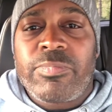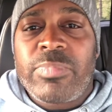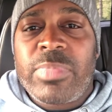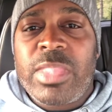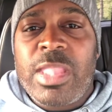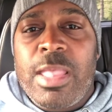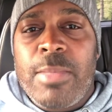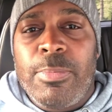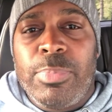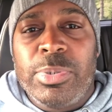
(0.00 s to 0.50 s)

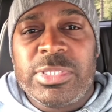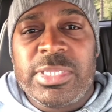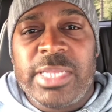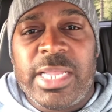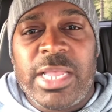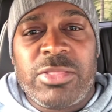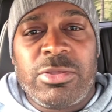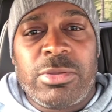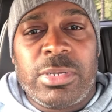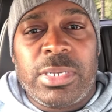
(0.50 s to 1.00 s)
Put
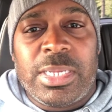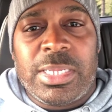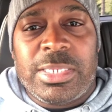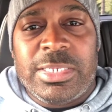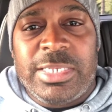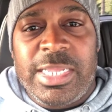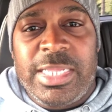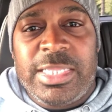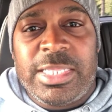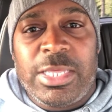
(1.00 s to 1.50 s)
together a
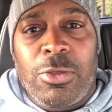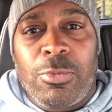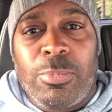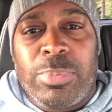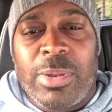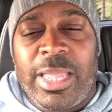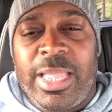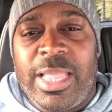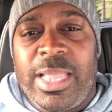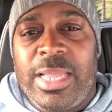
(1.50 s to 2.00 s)
detailed
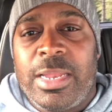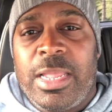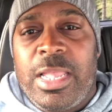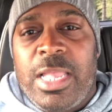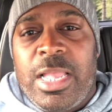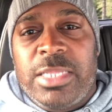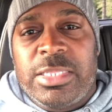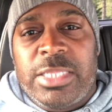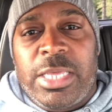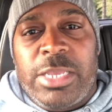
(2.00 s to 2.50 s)
plan,
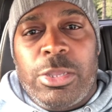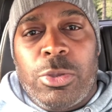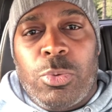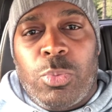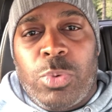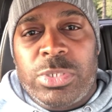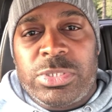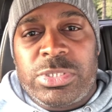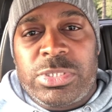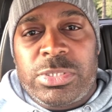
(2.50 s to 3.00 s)
tell you
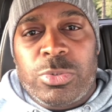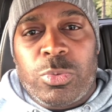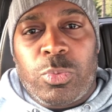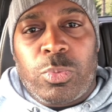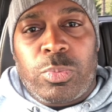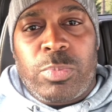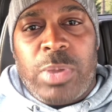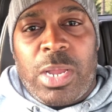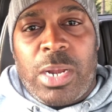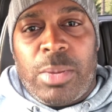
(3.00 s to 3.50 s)
what
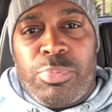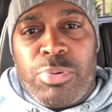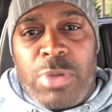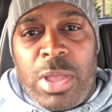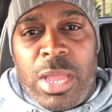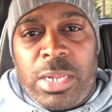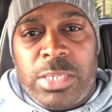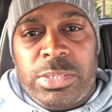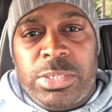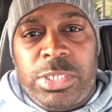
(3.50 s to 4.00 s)
kind of
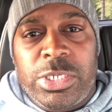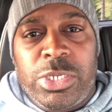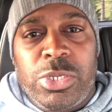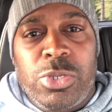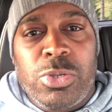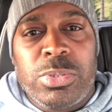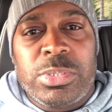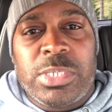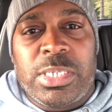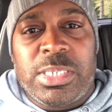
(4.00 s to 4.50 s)
products to
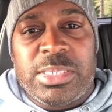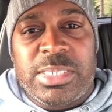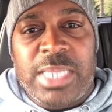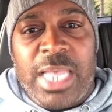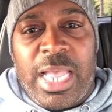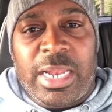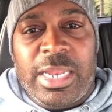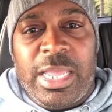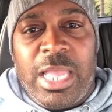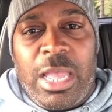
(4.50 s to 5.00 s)
use,
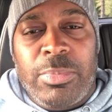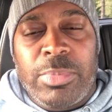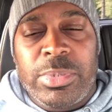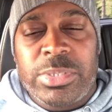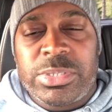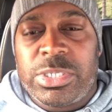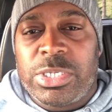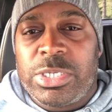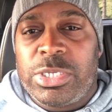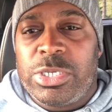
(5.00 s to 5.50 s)
exactly how much
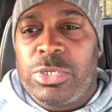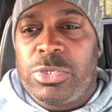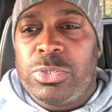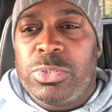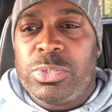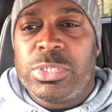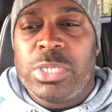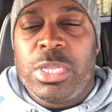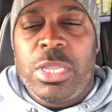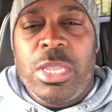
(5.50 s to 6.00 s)
to
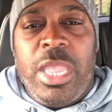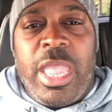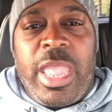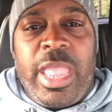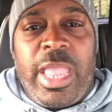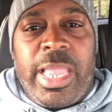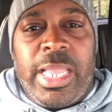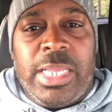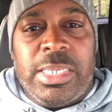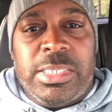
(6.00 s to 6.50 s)
use,
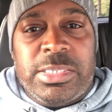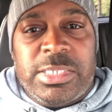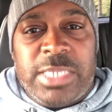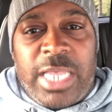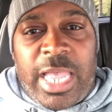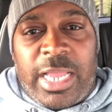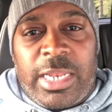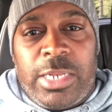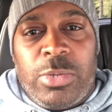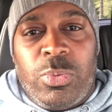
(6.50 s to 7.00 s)

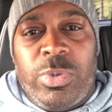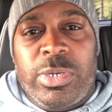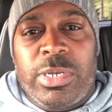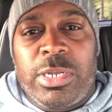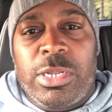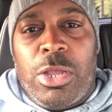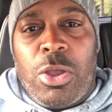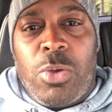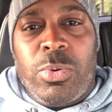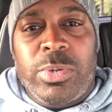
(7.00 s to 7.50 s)
exactly when to
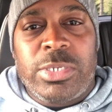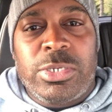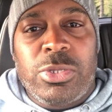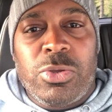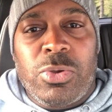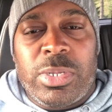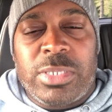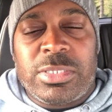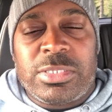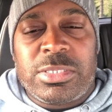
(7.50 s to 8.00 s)
go and do
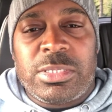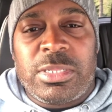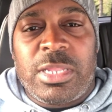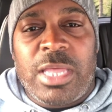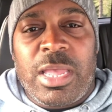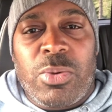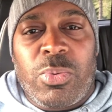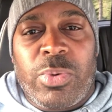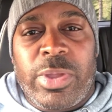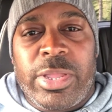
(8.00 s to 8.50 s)
it. So
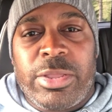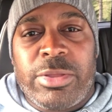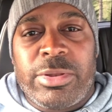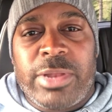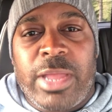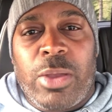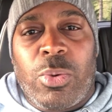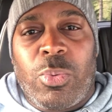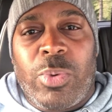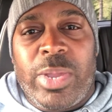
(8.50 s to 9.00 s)
that way you're
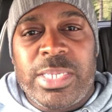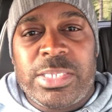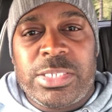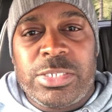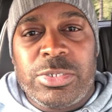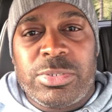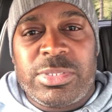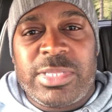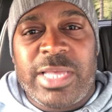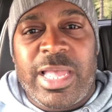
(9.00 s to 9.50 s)
not wasting
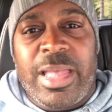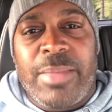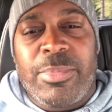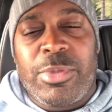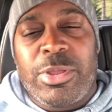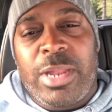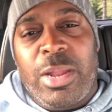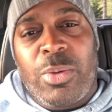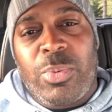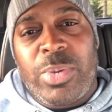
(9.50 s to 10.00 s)
your time, you're
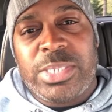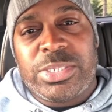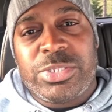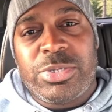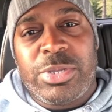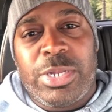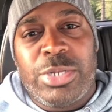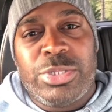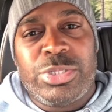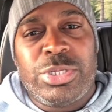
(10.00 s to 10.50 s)
not wasting your
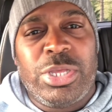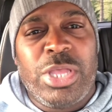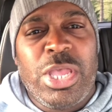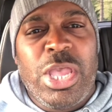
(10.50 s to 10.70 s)
energy.